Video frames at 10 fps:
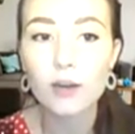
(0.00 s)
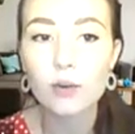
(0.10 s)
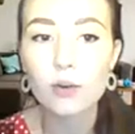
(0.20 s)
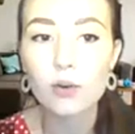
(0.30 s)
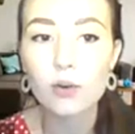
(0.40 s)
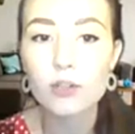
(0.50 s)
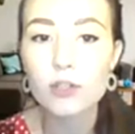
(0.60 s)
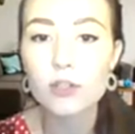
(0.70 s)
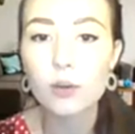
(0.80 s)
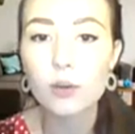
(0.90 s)
across the
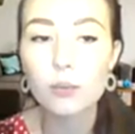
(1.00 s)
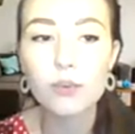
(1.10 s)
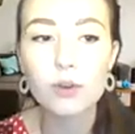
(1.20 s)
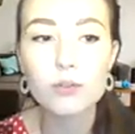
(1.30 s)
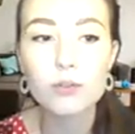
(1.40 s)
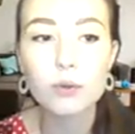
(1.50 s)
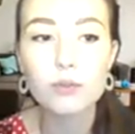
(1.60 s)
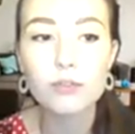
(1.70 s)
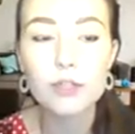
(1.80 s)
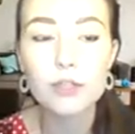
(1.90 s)
top we've got sort
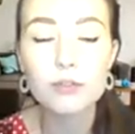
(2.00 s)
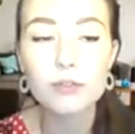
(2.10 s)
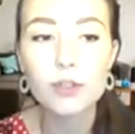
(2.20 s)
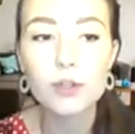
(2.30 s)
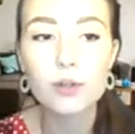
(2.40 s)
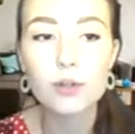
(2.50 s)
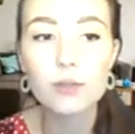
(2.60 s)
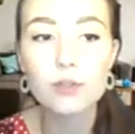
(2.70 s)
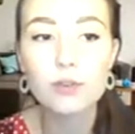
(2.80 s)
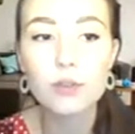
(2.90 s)
of different news
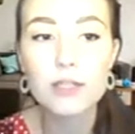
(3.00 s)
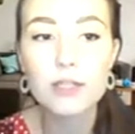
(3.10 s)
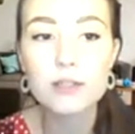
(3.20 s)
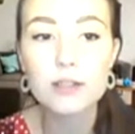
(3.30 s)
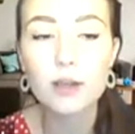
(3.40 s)
stories,